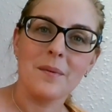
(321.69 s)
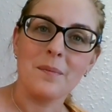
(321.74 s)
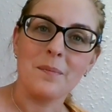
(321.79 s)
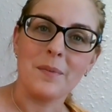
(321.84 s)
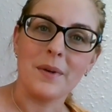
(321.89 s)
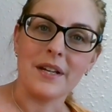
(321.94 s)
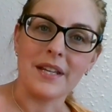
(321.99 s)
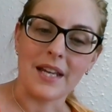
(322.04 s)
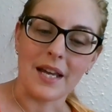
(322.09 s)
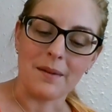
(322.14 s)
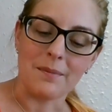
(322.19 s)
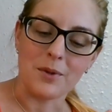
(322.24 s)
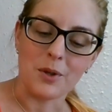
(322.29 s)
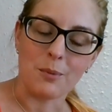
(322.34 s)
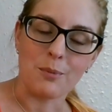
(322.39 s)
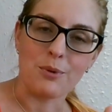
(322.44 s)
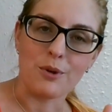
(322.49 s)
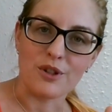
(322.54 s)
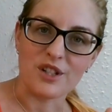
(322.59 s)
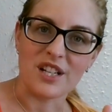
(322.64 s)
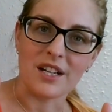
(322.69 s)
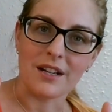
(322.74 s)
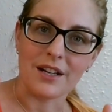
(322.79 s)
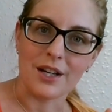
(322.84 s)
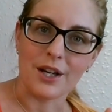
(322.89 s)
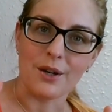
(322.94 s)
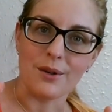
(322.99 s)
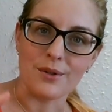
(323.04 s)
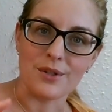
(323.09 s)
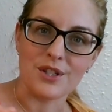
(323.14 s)
But yeah, your product
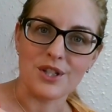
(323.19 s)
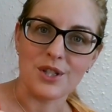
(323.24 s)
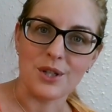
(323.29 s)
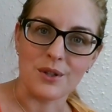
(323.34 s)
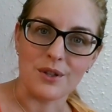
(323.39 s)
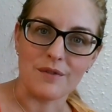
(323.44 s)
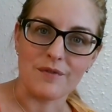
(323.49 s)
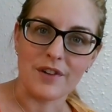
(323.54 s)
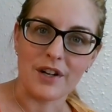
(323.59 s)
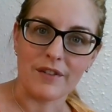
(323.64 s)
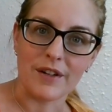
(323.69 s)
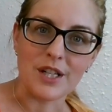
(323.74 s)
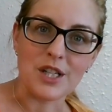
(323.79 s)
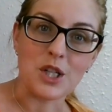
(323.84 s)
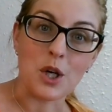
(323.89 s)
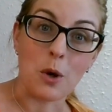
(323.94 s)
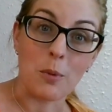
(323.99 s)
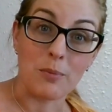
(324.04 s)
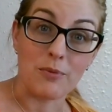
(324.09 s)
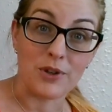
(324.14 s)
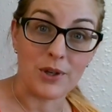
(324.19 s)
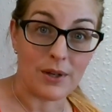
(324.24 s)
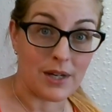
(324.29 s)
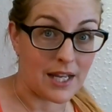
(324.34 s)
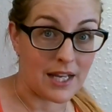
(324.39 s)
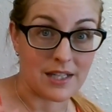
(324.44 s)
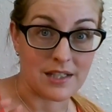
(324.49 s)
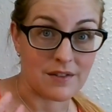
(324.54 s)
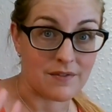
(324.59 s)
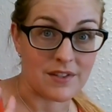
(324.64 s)
goes to the very top few
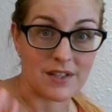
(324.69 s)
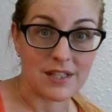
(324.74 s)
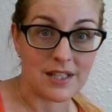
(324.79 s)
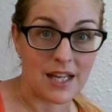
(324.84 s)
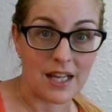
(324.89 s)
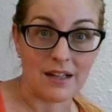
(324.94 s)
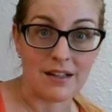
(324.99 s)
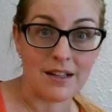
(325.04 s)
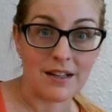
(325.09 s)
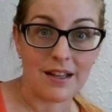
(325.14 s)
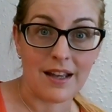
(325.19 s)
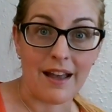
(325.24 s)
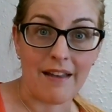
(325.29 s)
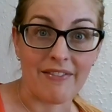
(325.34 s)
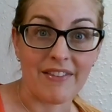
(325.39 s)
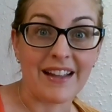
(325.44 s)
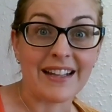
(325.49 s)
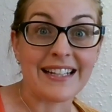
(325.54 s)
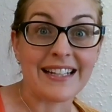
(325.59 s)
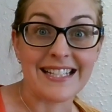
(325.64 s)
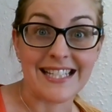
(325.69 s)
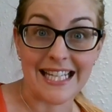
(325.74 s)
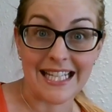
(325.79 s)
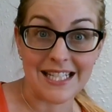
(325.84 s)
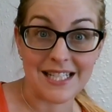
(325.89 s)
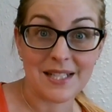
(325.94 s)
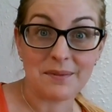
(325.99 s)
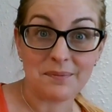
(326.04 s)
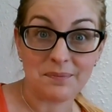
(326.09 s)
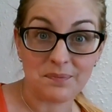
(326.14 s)
layers of the skin, and that is
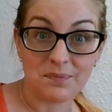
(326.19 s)
it.